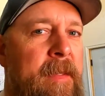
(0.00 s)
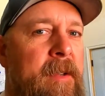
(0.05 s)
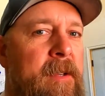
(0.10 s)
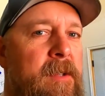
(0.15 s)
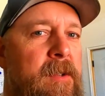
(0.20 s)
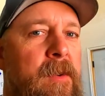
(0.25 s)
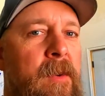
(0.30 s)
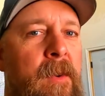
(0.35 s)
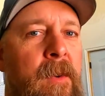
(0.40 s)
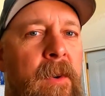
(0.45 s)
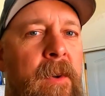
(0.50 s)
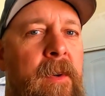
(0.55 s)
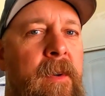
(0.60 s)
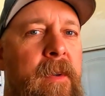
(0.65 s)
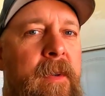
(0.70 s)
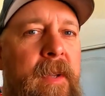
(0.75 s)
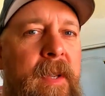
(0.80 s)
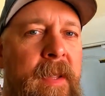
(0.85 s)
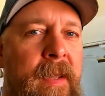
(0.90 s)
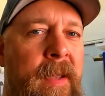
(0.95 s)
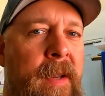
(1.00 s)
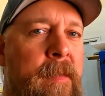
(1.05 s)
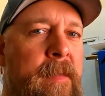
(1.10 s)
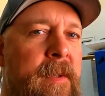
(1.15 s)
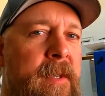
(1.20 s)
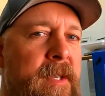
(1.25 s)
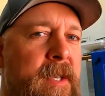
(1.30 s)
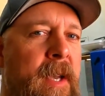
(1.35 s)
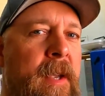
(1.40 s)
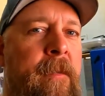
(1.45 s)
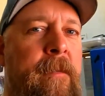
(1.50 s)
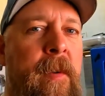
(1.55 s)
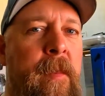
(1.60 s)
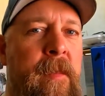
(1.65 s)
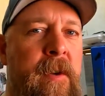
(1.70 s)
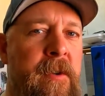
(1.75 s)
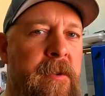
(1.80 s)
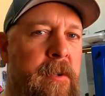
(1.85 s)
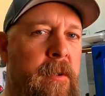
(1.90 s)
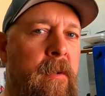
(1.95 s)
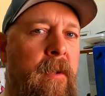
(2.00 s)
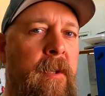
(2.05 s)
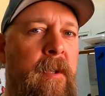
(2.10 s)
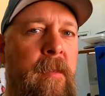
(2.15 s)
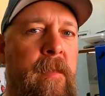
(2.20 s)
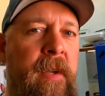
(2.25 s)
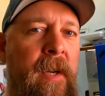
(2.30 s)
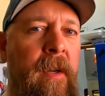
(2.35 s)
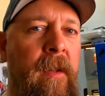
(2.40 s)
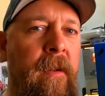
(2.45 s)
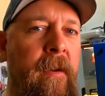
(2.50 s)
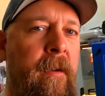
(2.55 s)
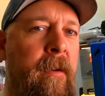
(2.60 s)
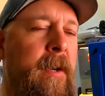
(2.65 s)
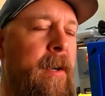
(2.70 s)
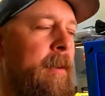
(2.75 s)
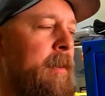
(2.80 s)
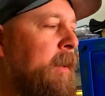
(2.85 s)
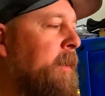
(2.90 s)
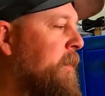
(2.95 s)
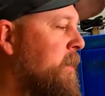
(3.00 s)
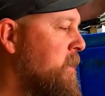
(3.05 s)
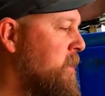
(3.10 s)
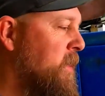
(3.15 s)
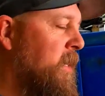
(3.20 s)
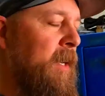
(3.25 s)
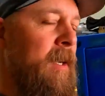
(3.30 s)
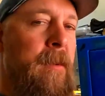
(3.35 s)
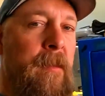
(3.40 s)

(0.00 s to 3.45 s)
this door, and then I'm going to decide if I'm going to shoot a little bit of clear coat on this thing,